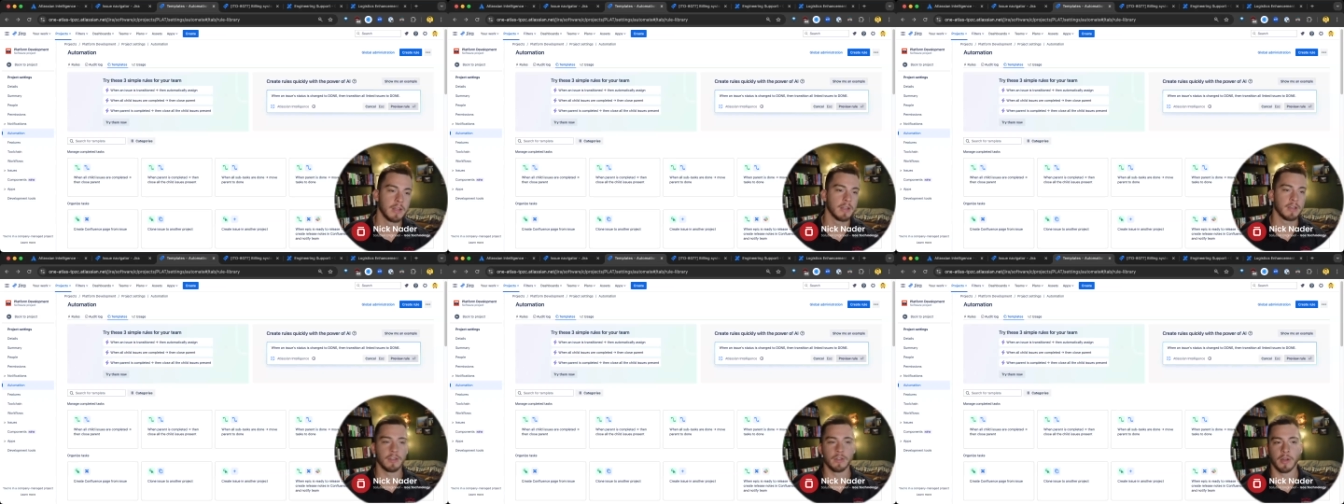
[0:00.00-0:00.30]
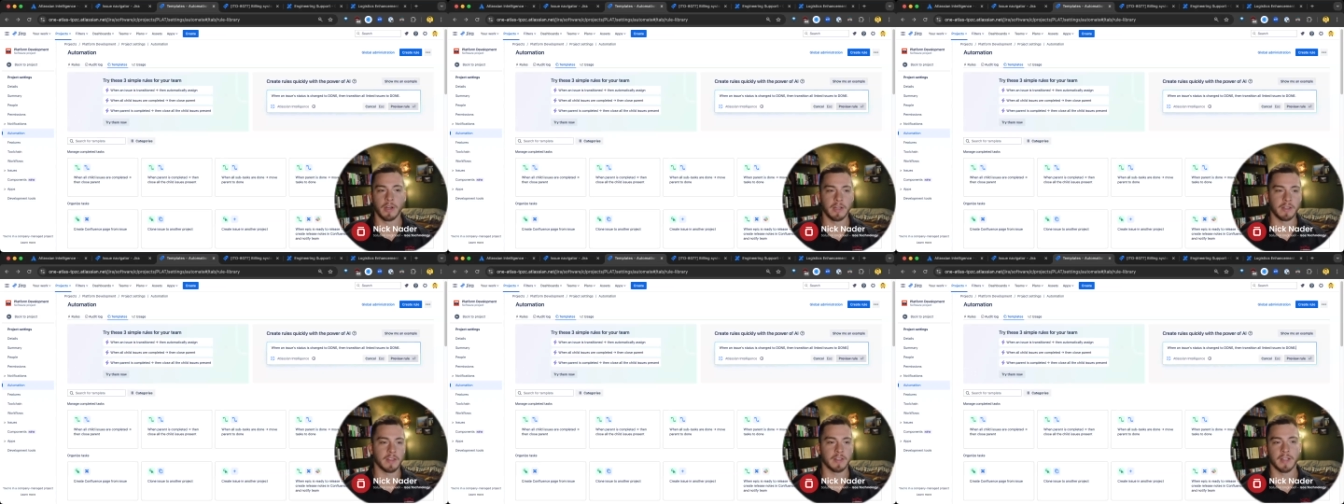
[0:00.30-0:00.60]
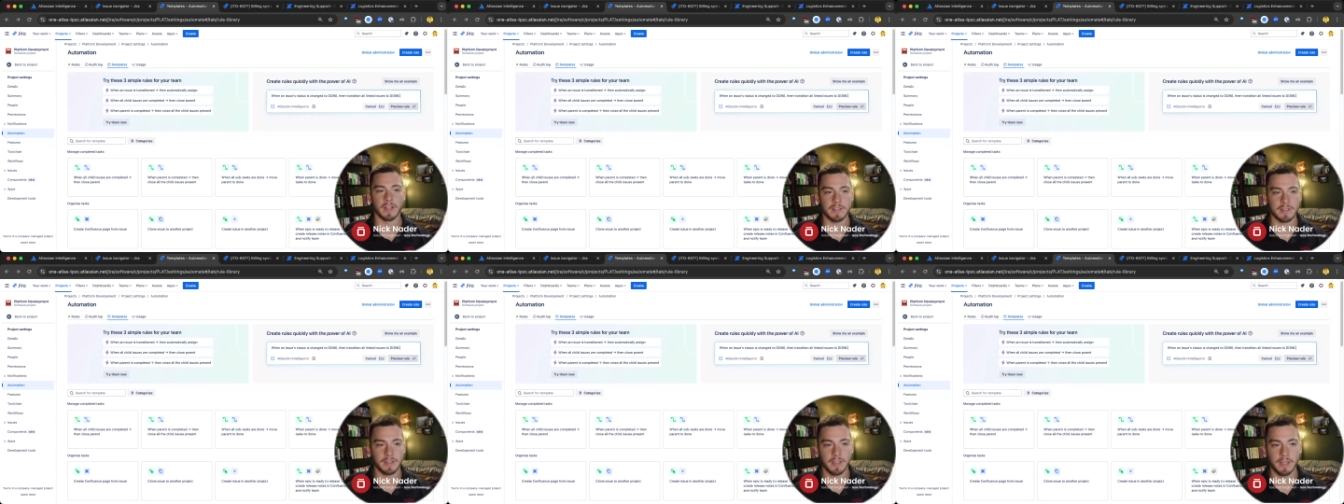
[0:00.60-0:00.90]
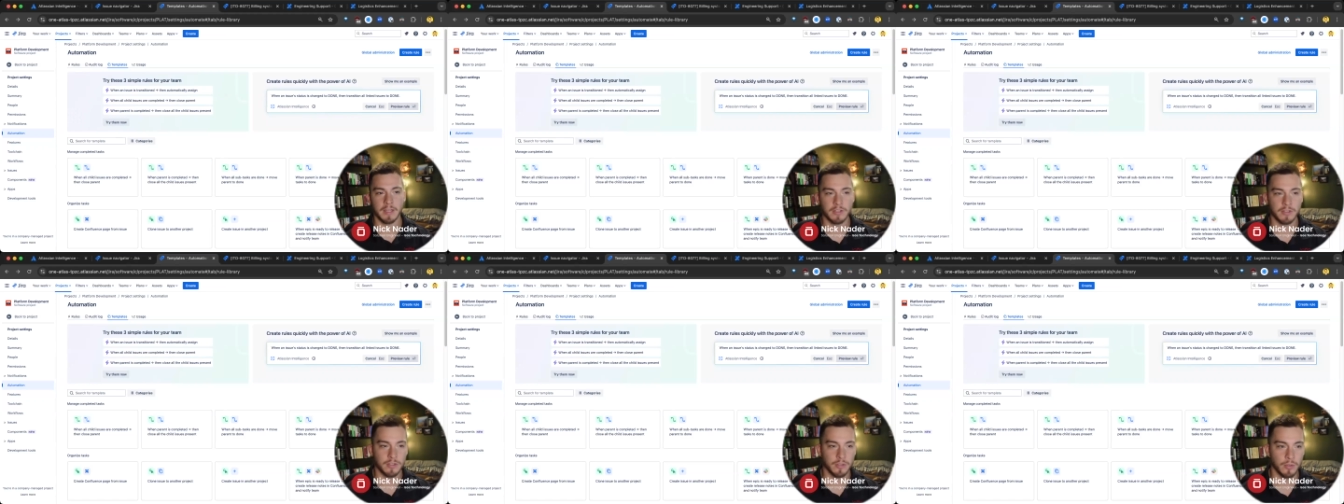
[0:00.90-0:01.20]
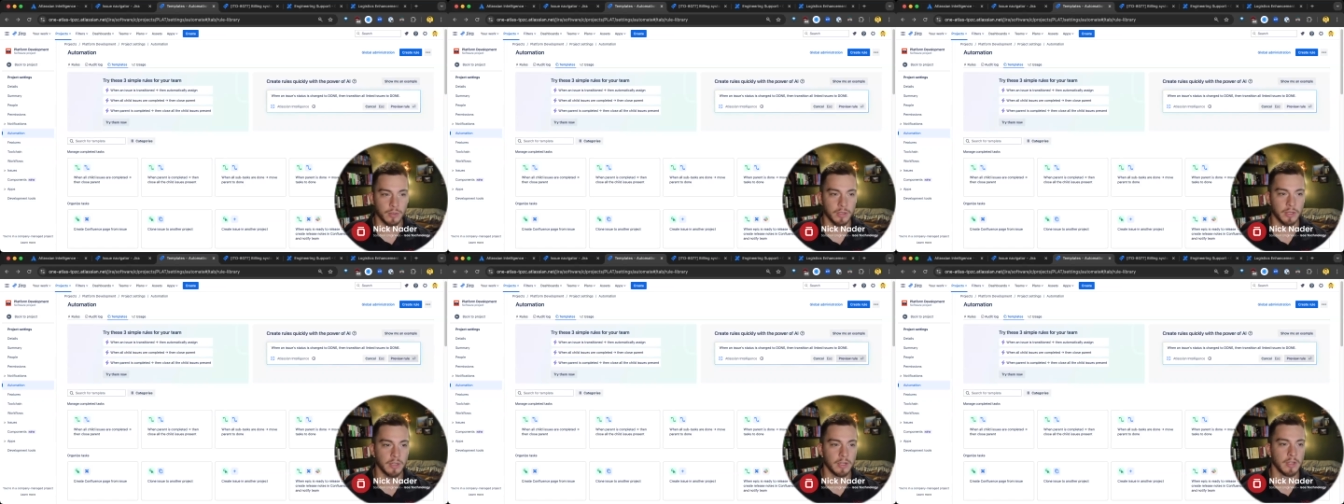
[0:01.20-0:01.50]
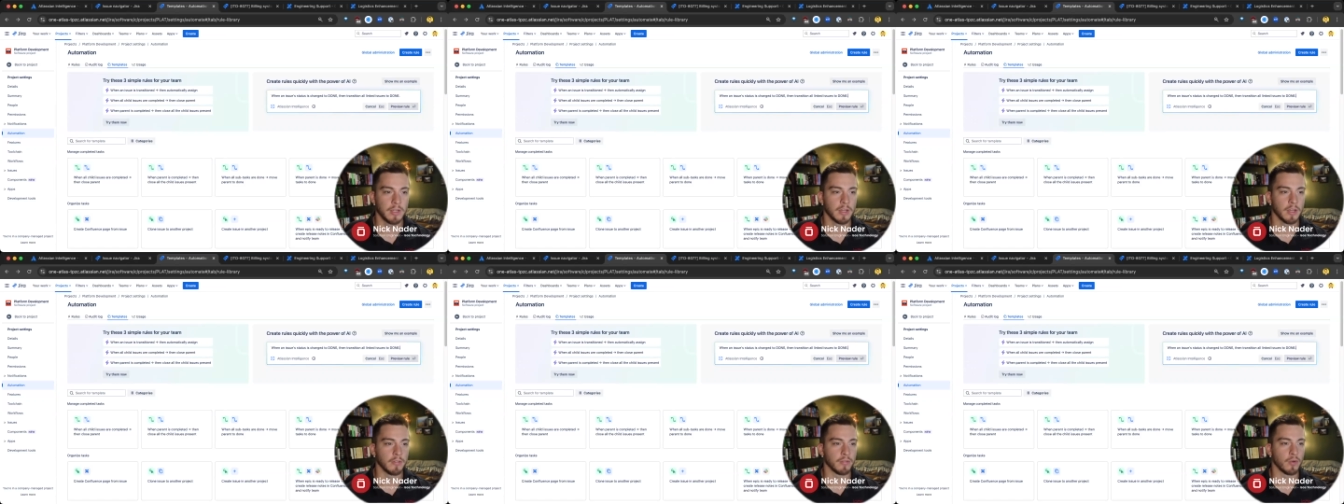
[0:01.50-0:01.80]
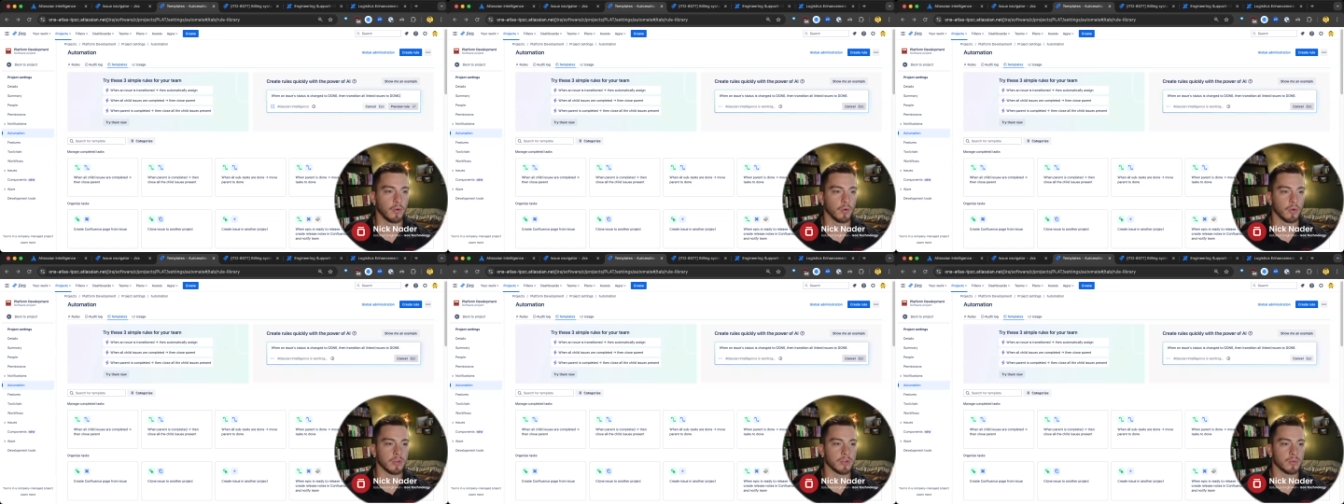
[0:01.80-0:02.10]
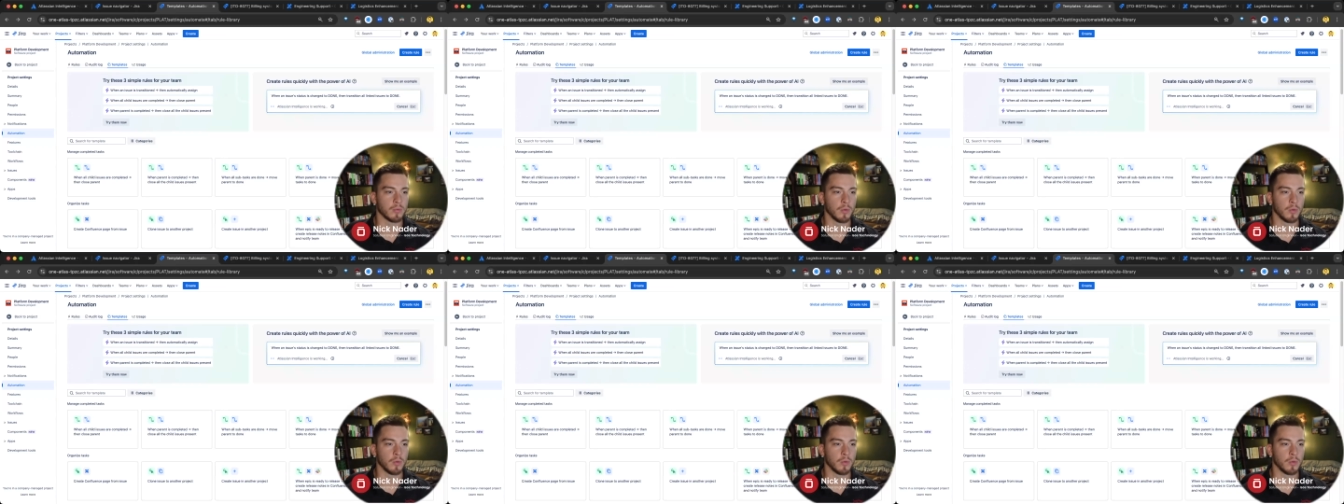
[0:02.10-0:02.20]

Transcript: You know, anything that's linked to it, of course,